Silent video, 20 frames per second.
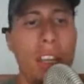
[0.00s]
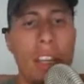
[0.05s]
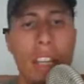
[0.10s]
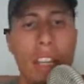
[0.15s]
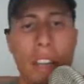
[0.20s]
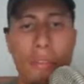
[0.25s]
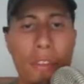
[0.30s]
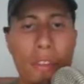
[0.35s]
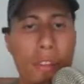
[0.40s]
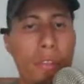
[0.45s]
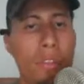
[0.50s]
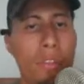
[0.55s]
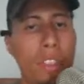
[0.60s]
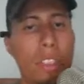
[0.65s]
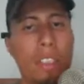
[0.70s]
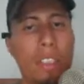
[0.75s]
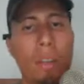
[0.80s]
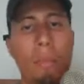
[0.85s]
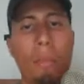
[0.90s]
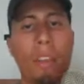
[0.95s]
If you're using
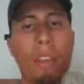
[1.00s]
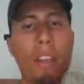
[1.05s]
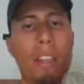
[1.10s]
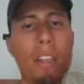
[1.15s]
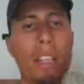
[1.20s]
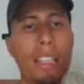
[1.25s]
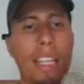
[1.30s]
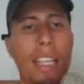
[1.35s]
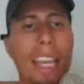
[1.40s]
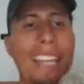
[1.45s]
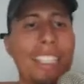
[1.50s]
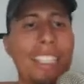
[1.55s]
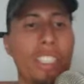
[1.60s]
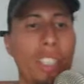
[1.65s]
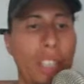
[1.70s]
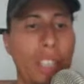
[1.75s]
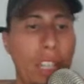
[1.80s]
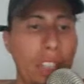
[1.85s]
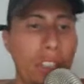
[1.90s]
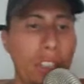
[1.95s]
something like
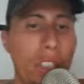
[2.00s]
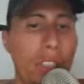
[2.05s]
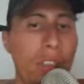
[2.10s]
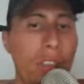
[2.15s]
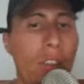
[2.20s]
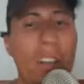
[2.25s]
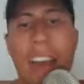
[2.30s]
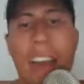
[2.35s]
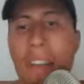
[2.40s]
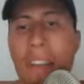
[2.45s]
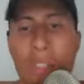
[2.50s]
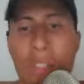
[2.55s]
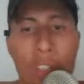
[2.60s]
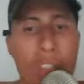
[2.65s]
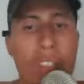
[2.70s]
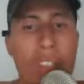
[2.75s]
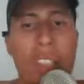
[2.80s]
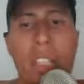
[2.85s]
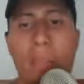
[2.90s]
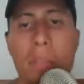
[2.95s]
AgentLegend, on average
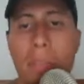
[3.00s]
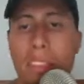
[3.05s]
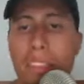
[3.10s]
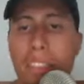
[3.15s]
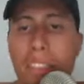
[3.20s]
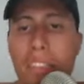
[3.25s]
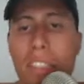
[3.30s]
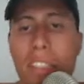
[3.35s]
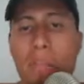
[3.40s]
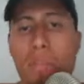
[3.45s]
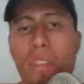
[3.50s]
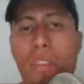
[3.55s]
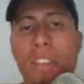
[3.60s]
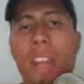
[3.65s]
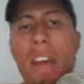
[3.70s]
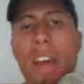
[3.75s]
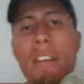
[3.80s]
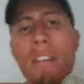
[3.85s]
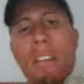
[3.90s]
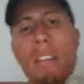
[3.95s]
you're seeing about
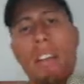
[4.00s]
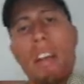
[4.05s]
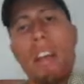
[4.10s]
15%.